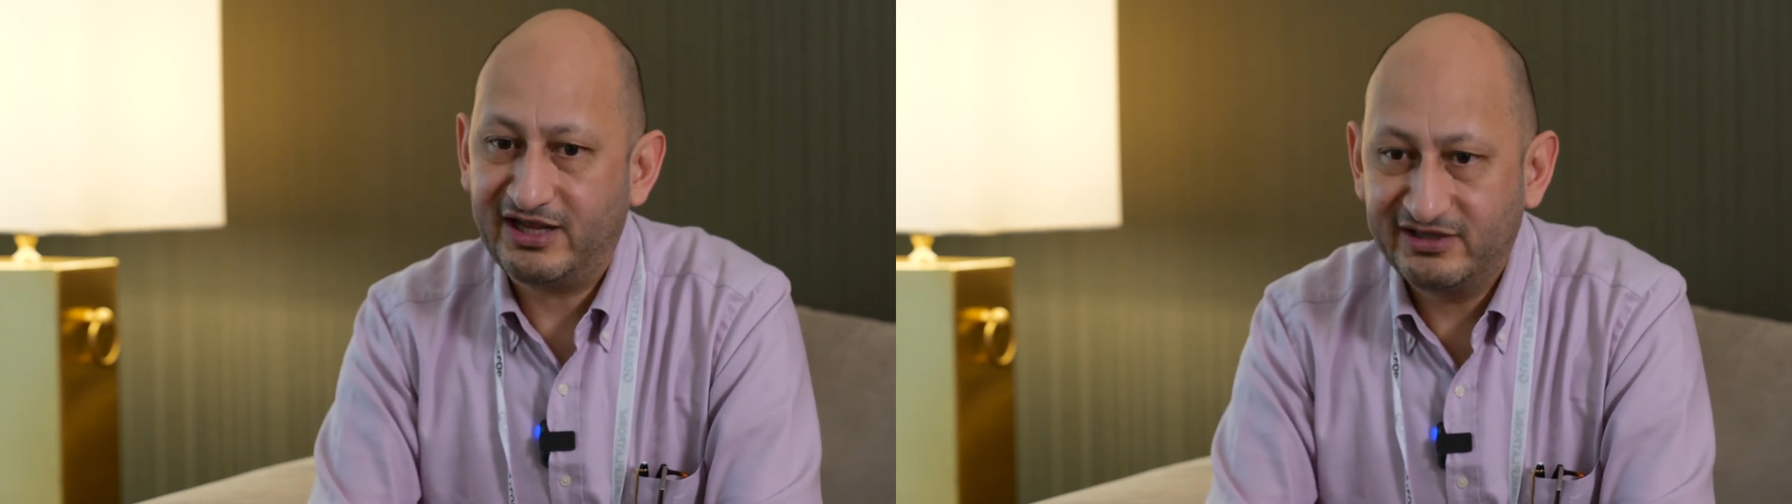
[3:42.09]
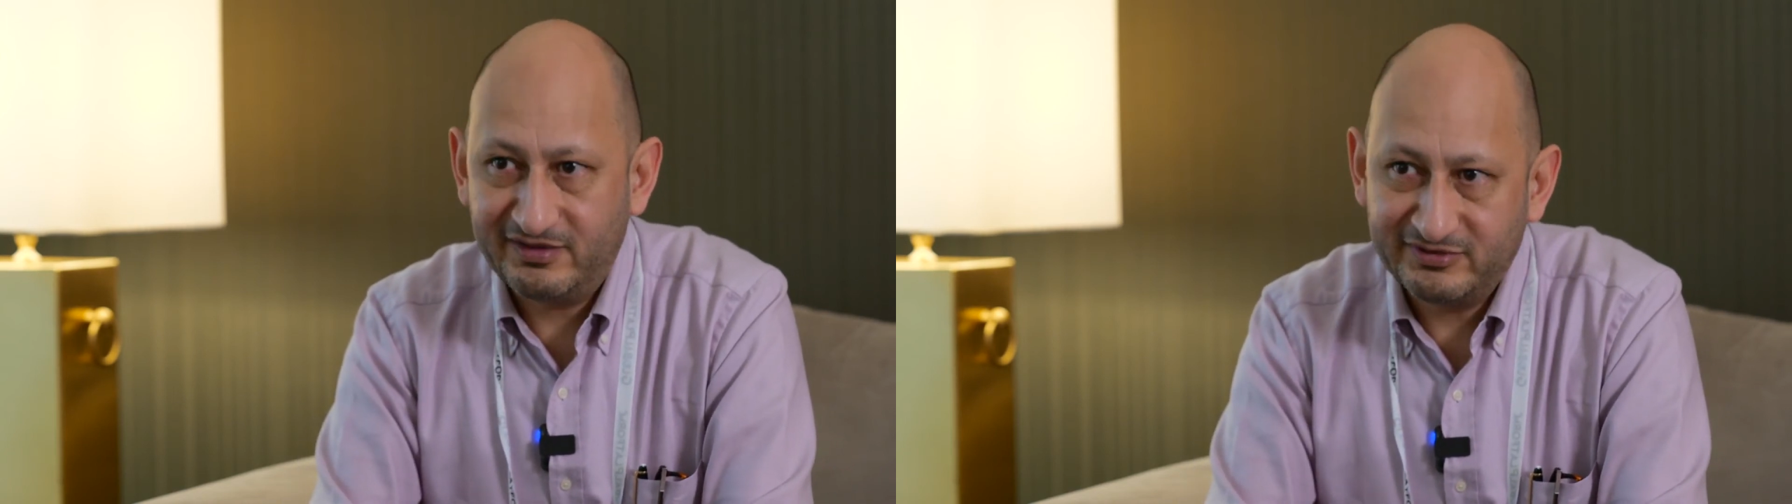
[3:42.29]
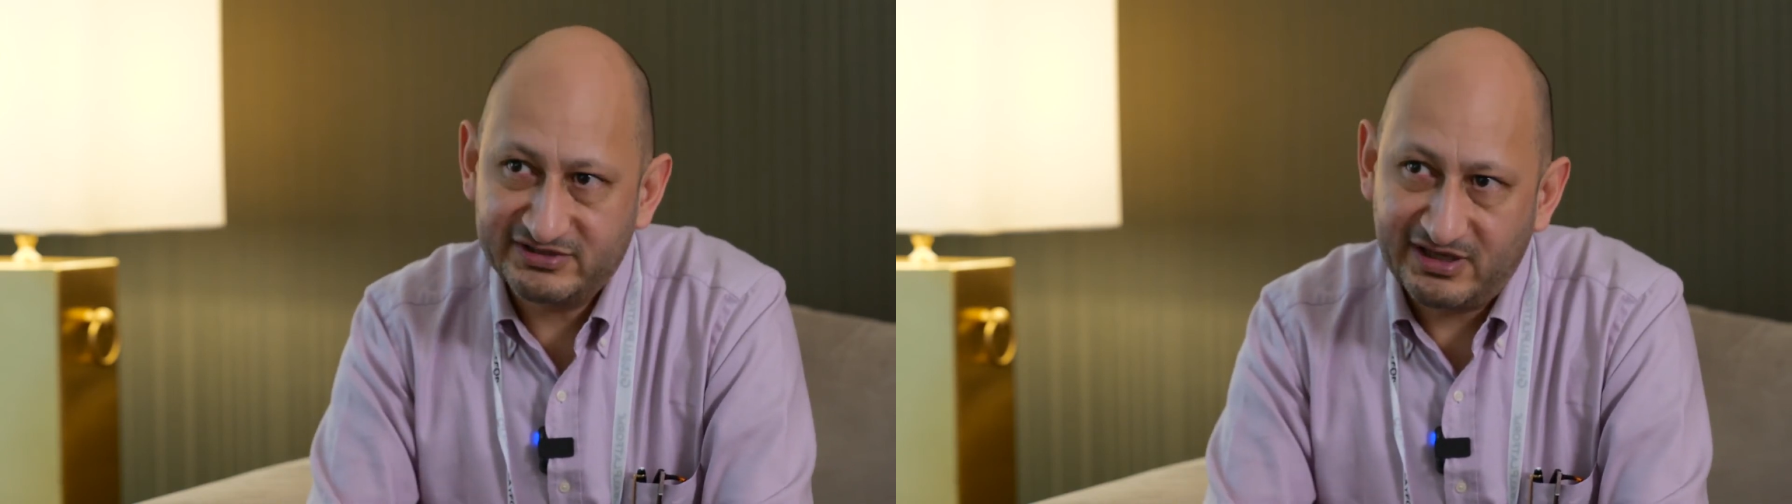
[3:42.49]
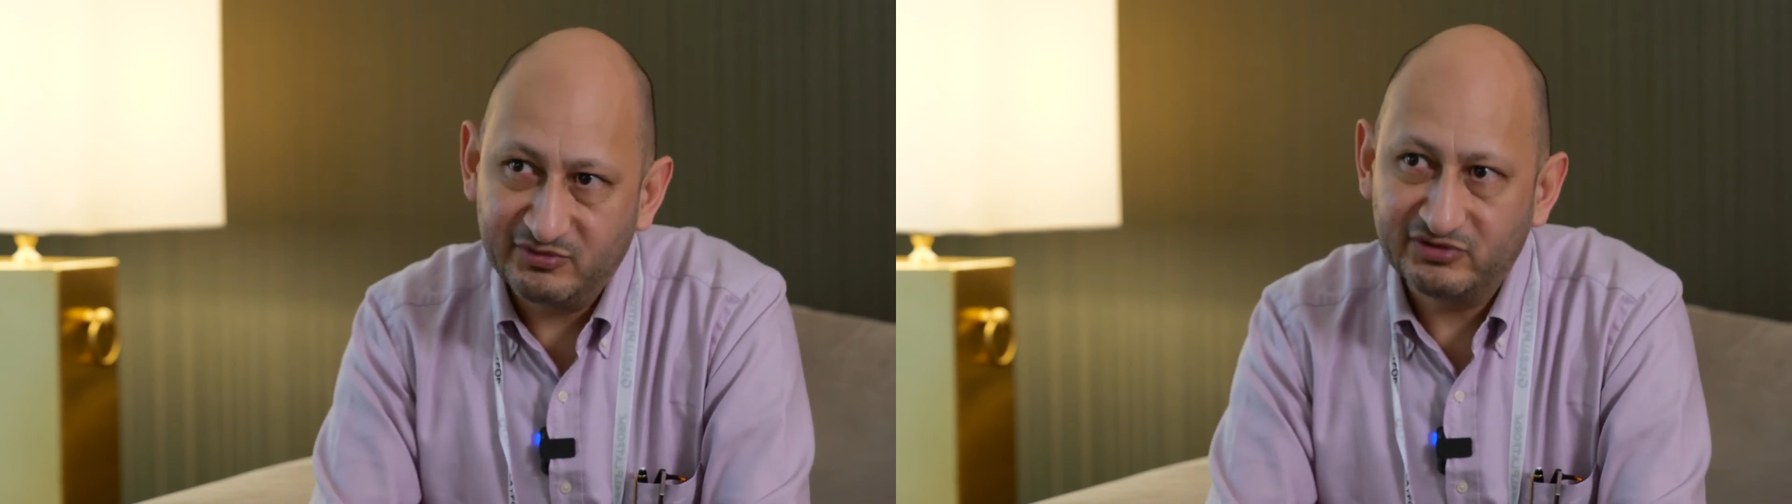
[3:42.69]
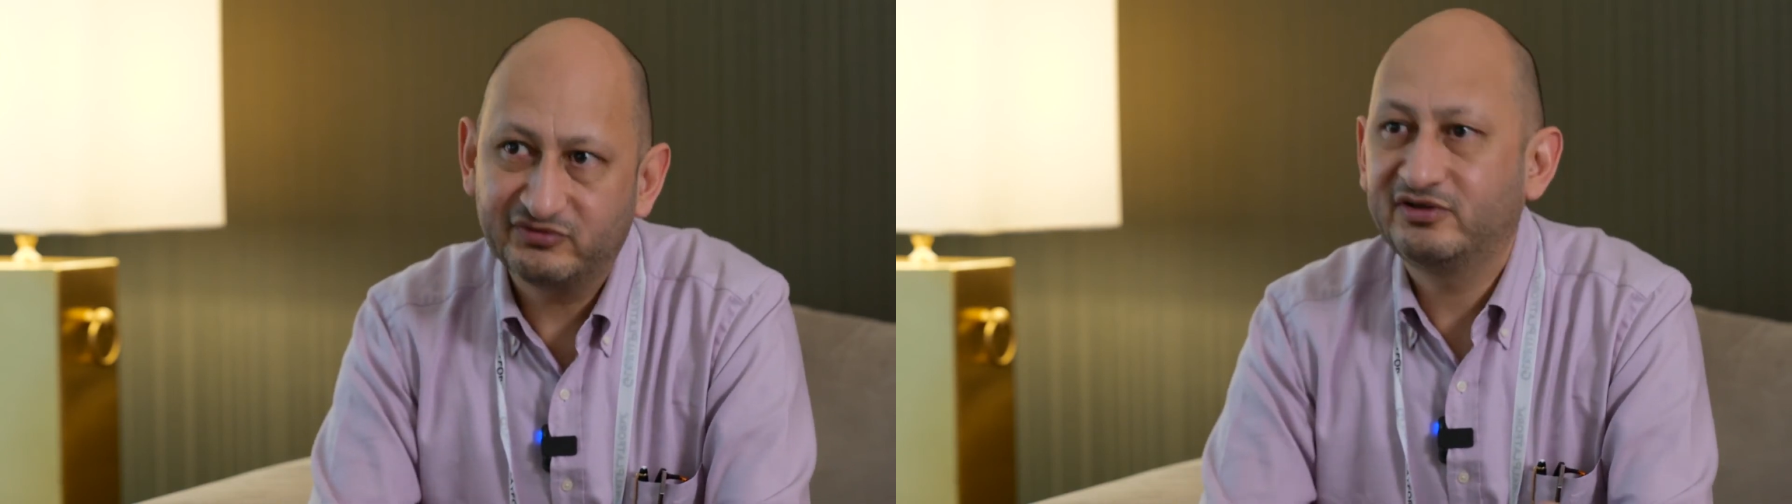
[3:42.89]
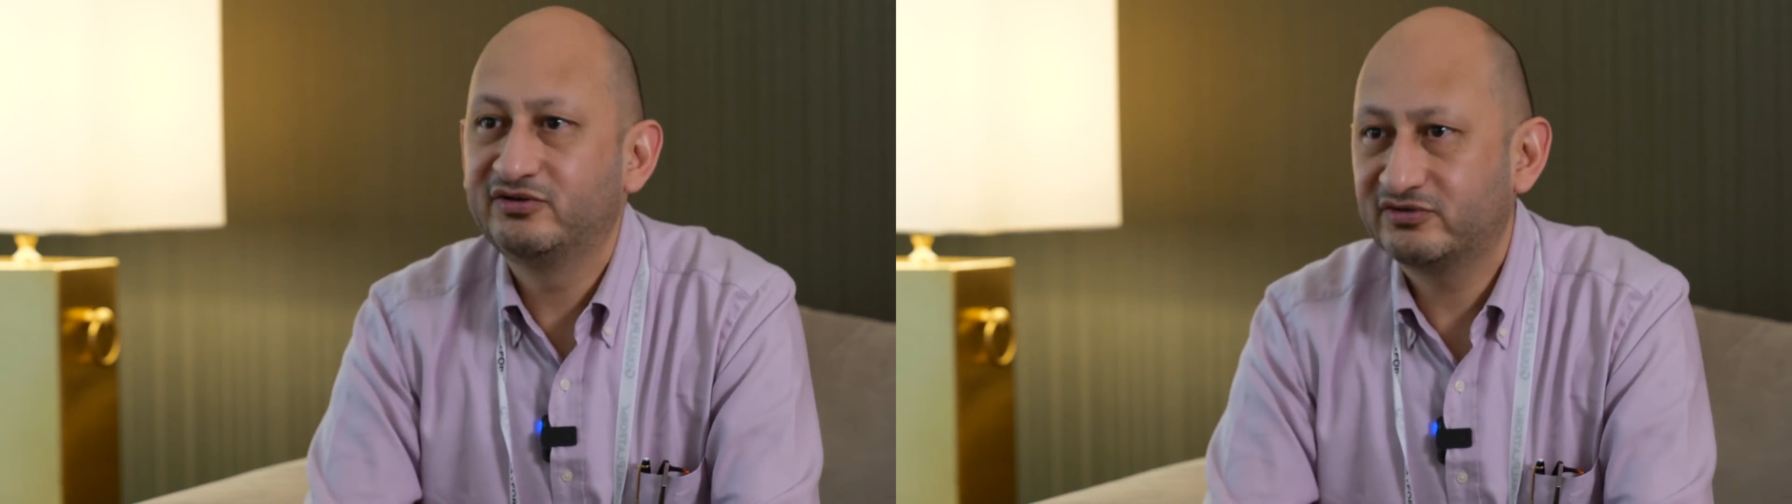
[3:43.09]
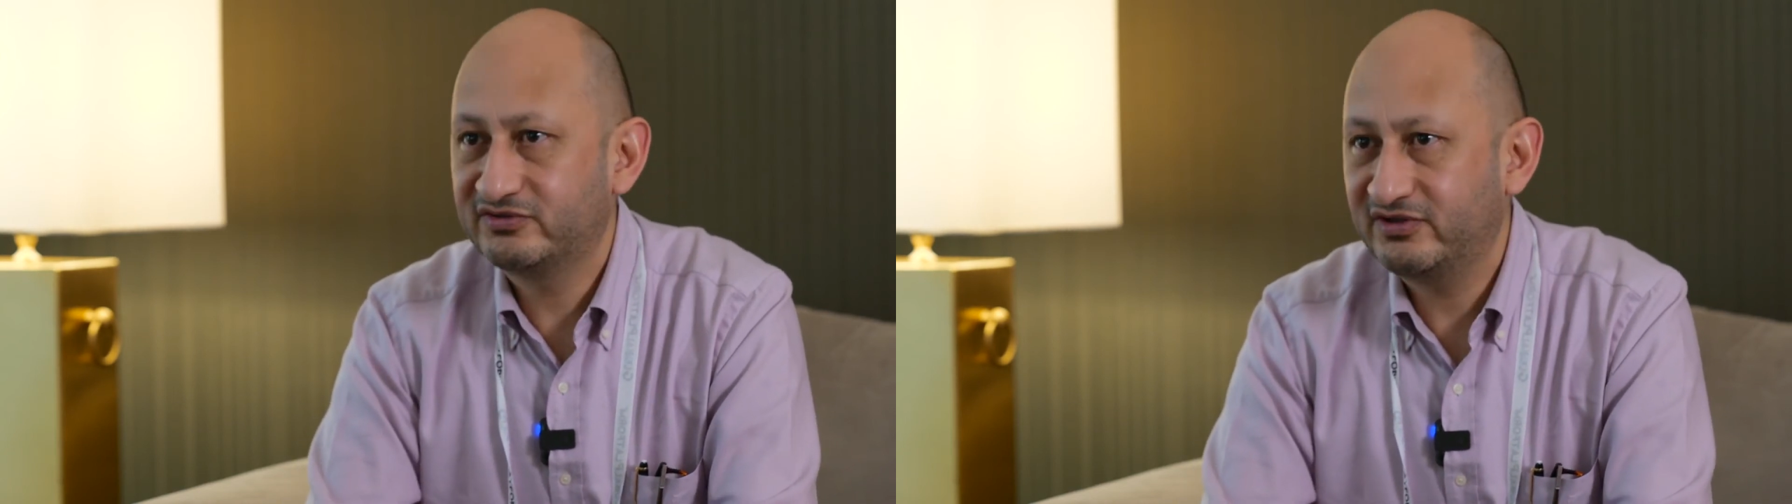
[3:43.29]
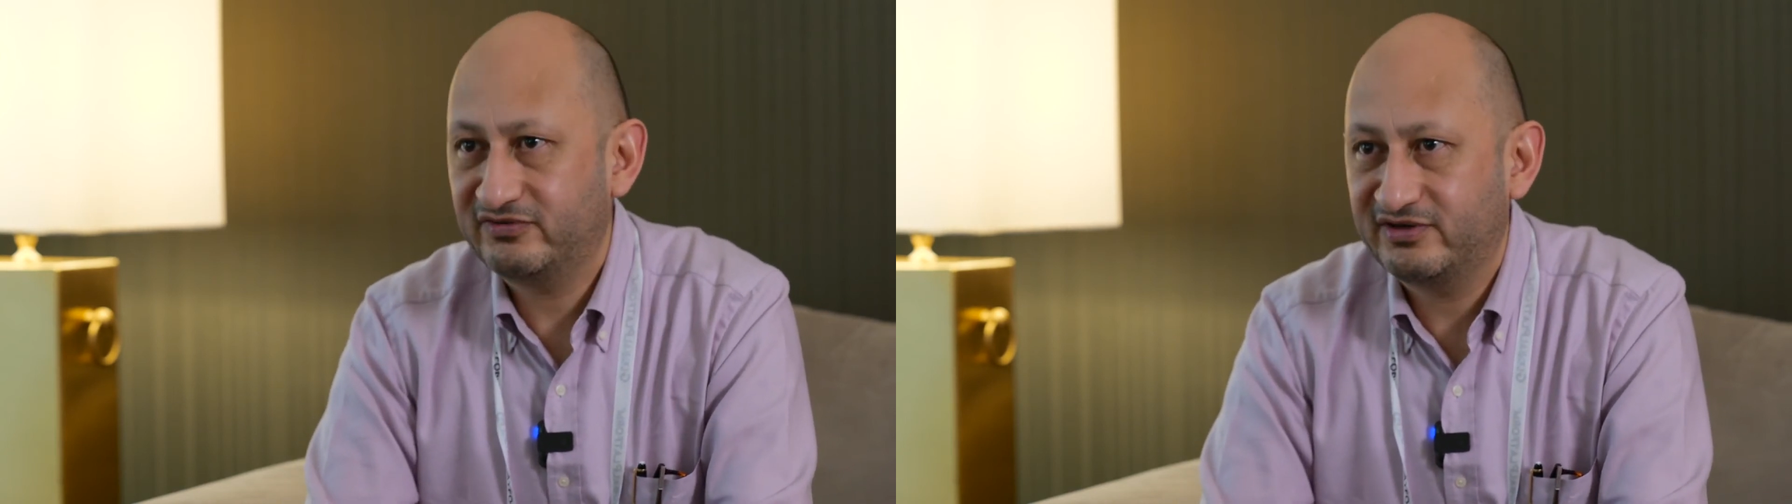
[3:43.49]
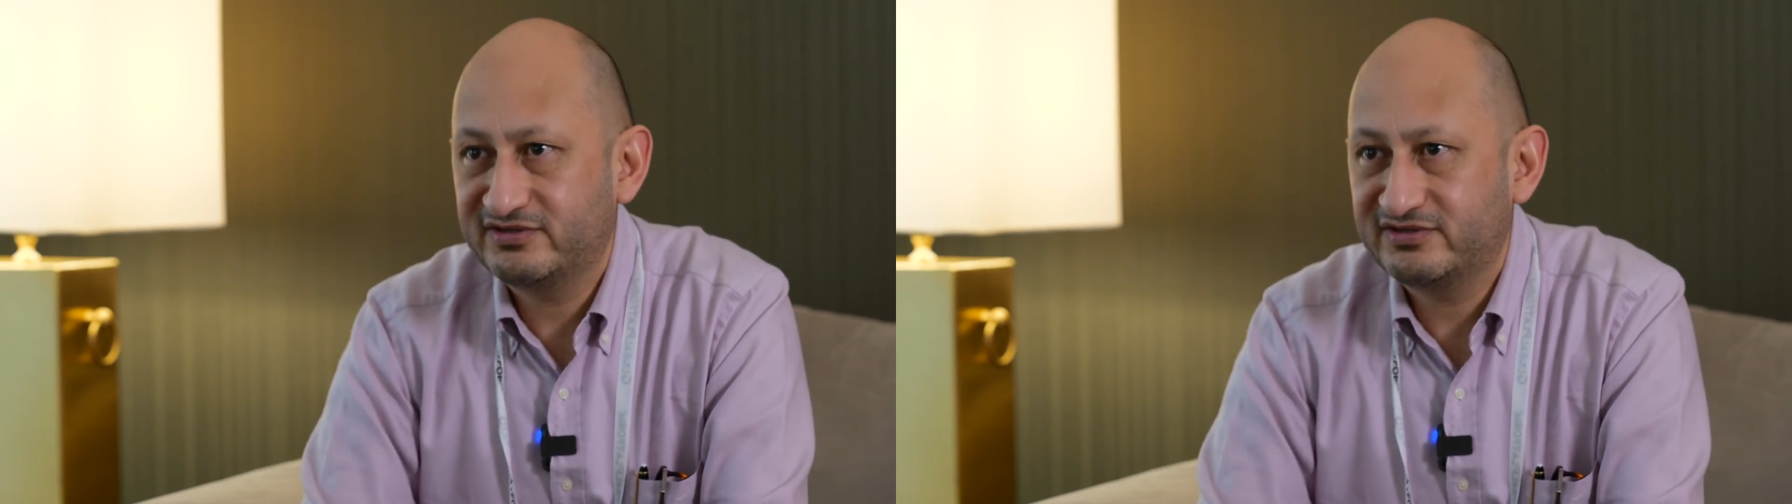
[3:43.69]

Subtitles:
and the evidence can be used in those different